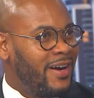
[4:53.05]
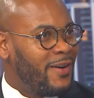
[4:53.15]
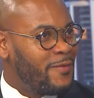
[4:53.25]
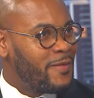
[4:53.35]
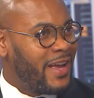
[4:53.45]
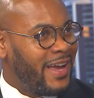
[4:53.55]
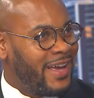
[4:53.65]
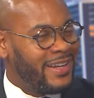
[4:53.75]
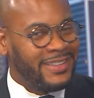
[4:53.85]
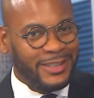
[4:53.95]

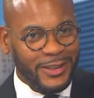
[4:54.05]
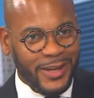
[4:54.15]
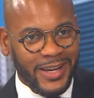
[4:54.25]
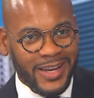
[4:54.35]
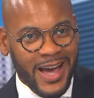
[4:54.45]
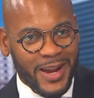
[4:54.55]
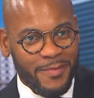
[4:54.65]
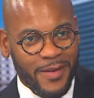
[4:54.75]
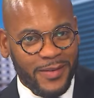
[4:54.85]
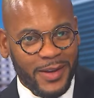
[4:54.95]
And she
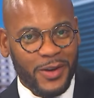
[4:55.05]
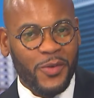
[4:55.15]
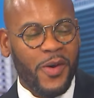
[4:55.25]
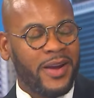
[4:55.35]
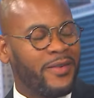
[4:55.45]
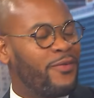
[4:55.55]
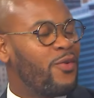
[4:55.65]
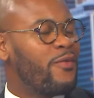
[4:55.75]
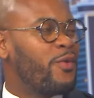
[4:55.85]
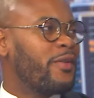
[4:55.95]
got in my vehicle right at
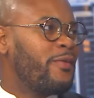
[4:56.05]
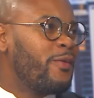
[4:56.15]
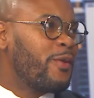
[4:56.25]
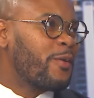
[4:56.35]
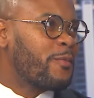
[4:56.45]
4:44.